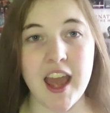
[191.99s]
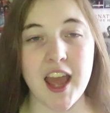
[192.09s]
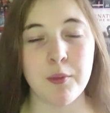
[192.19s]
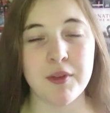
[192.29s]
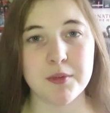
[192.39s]

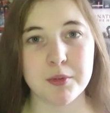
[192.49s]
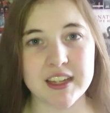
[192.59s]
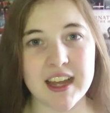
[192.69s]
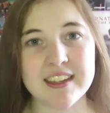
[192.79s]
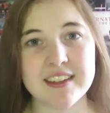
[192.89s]
And when the
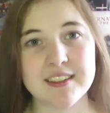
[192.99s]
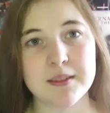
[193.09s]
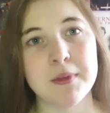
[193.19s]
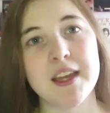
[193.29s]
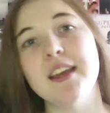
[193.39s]
protagonist,
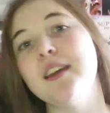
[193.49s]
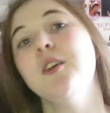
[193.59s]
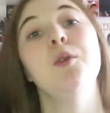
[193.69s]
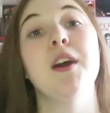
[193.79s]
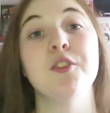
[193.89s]
Mare,
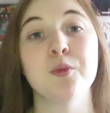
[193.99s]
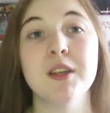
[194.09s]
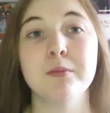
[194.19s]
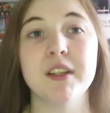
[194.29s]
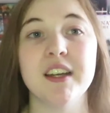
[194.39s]
who has
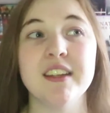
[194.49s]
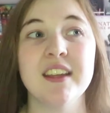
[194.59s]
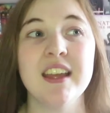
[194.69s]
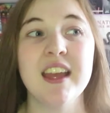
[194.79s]
red blood,